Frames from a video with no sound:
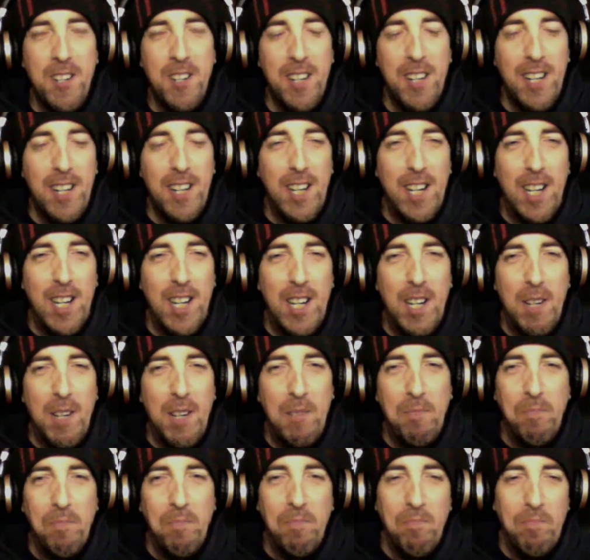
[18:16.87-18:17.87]

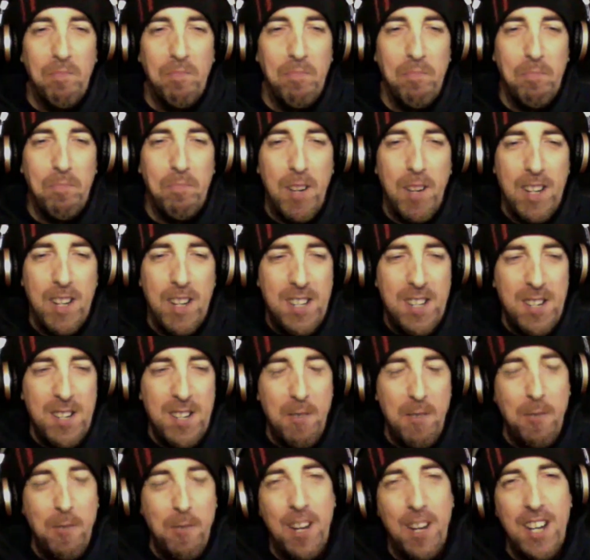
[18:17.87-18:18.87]
my
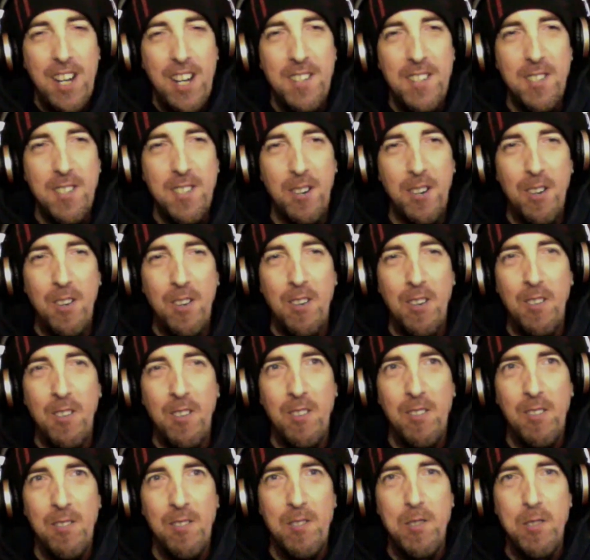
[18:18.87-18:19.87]
DJ Fades
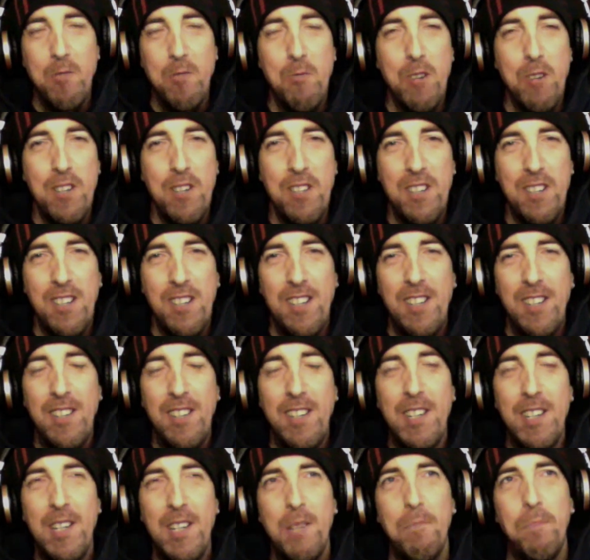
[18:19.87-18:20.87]
on Twitter,
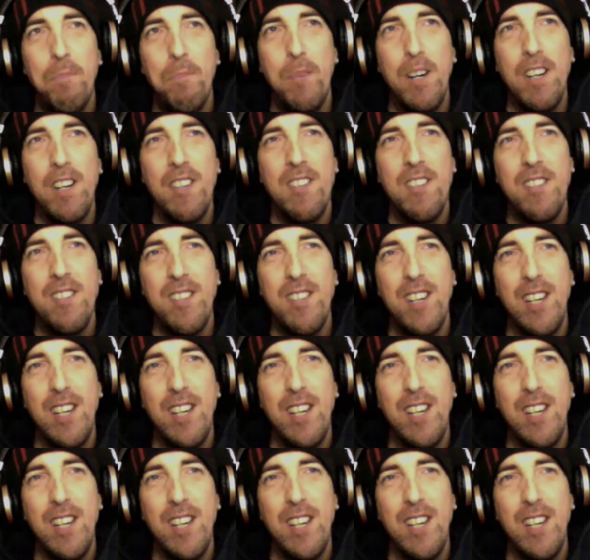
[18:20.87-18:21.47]
but